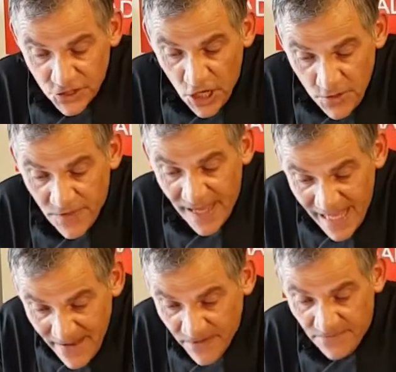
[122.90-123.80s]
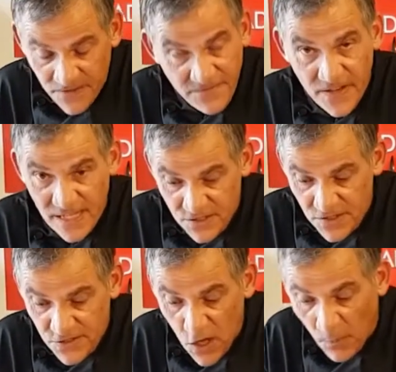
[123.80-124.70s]
to show you that even if you fill it
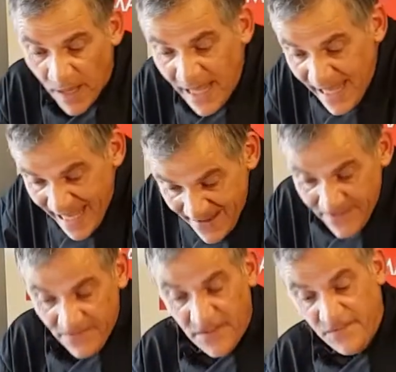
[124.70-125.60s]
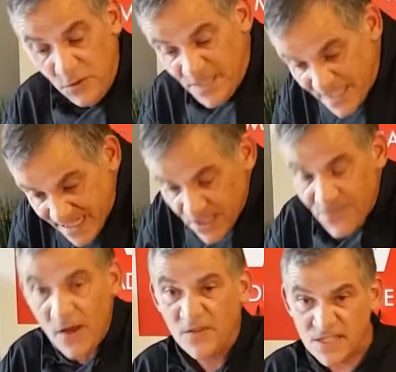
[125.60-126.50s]
to the top, even if the food sits
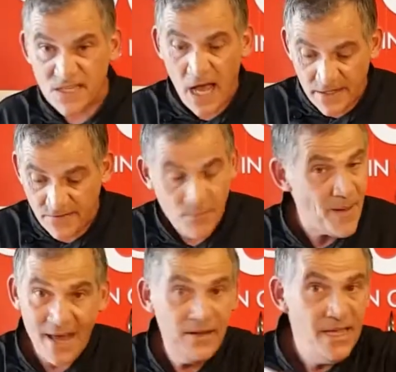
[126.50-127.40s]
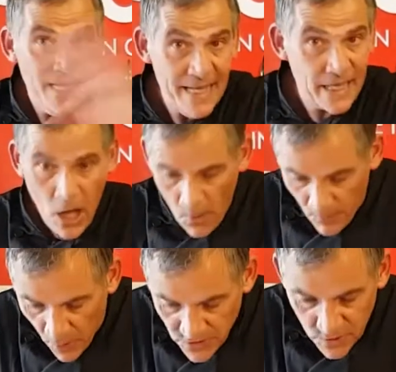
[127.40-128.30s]
around the side of the pan, it
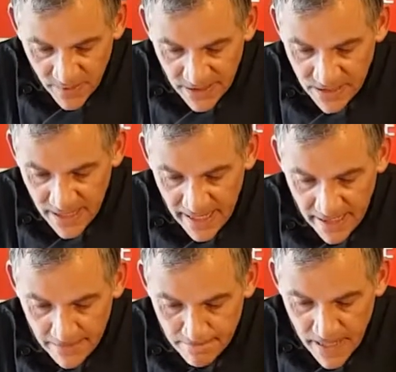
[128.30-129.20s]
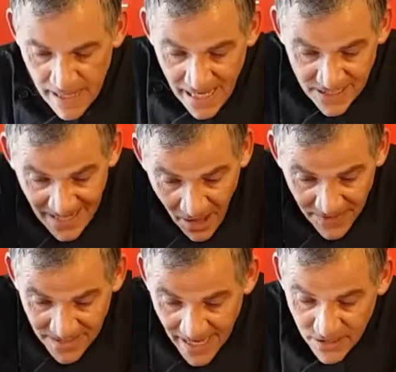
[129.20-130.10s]
can't possibly stick. So now
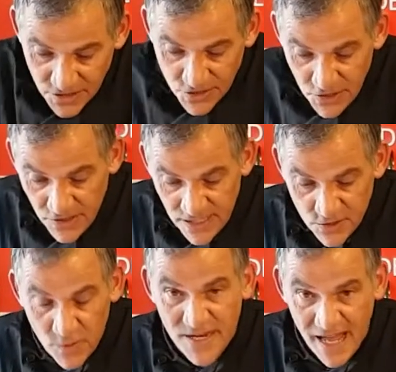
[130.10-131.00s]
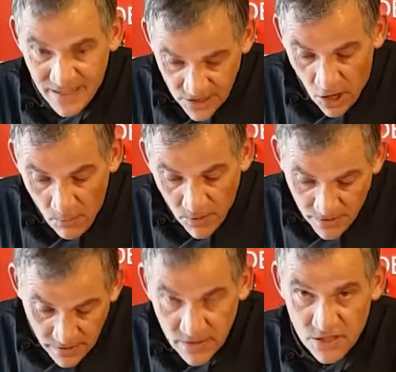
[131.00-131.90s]
this egg has turned into a nice
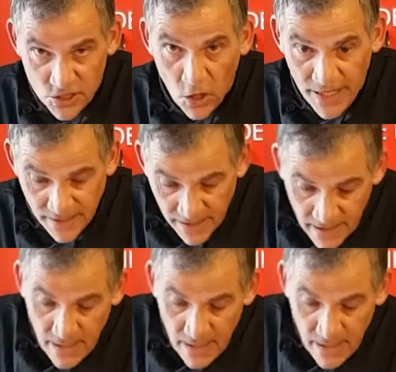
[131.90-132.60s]
omelette, solid.